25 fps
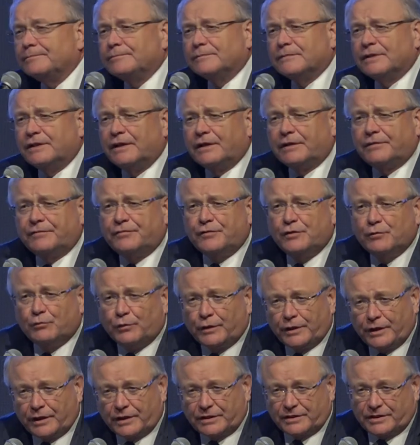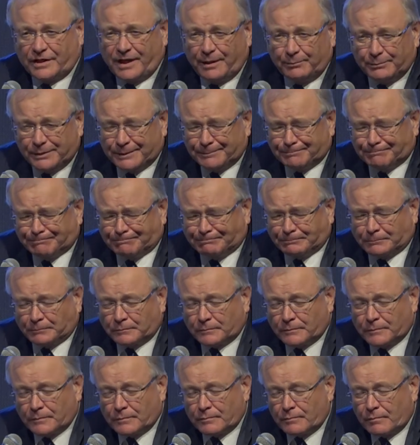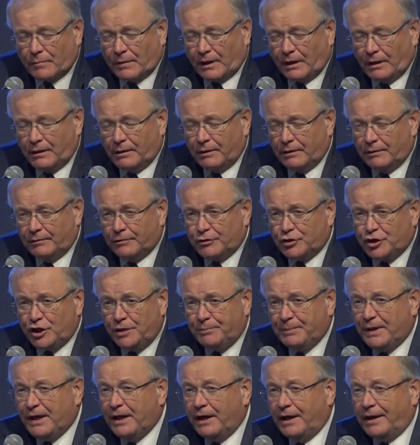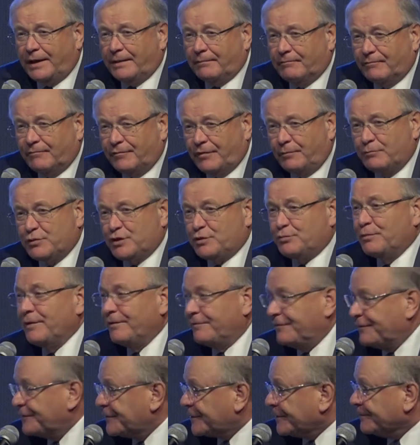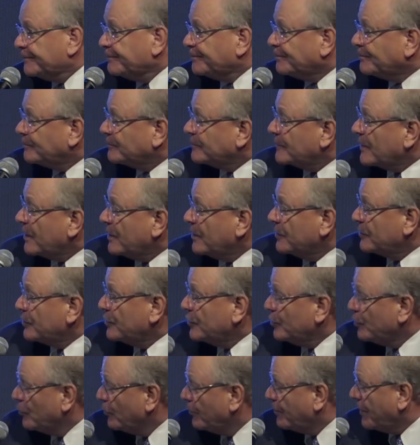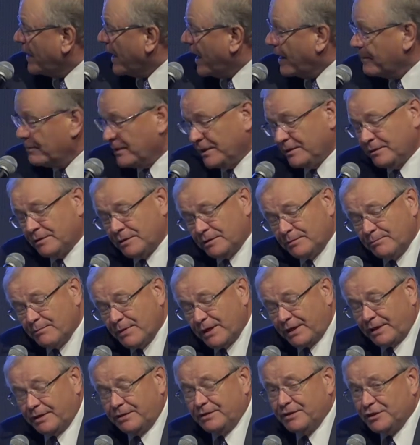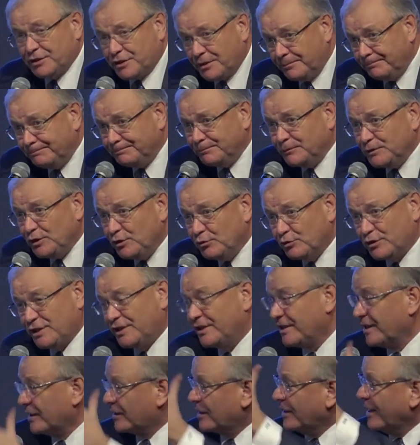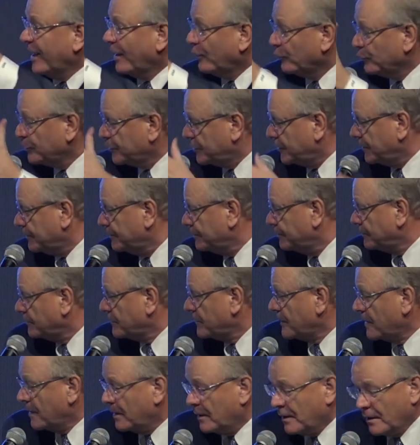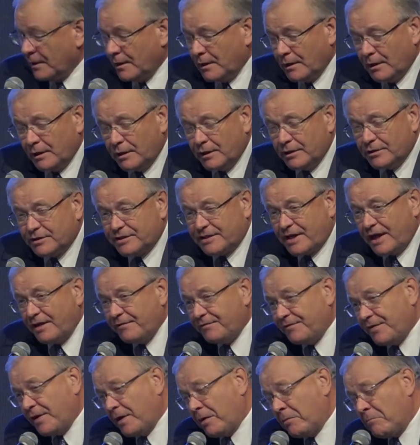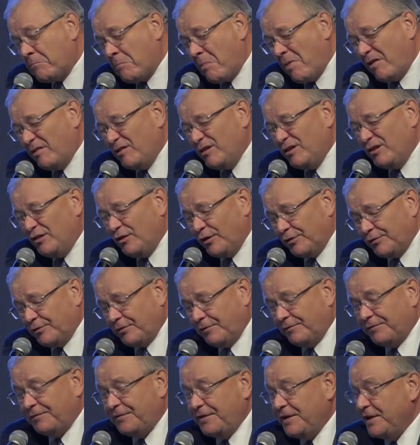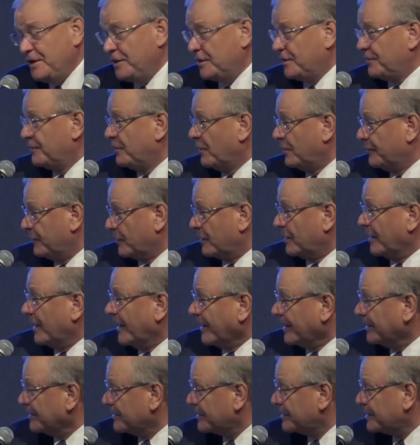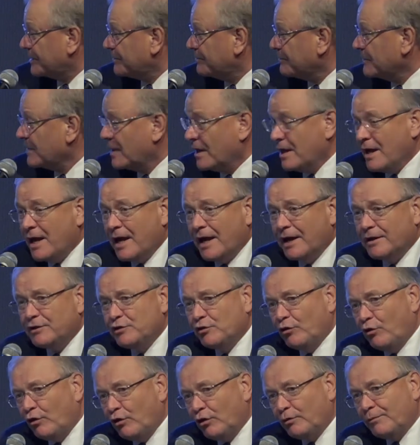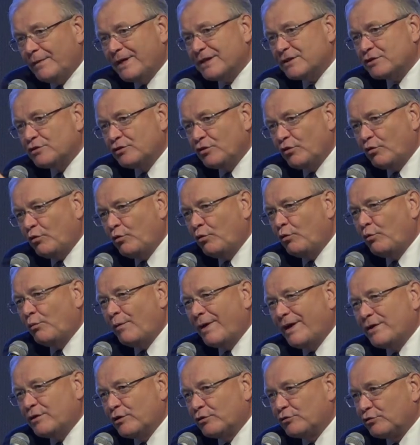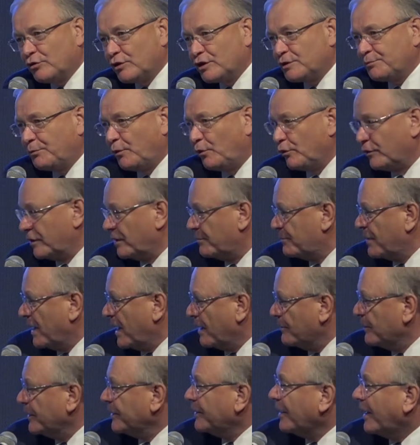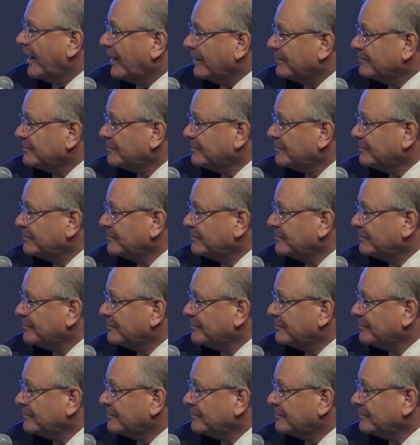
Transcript: And I'll give you one example. GPI from Swift is a new payment mechanism using a cloud, saving a lot of fees for the clients, and you always know where your cross-border payments are.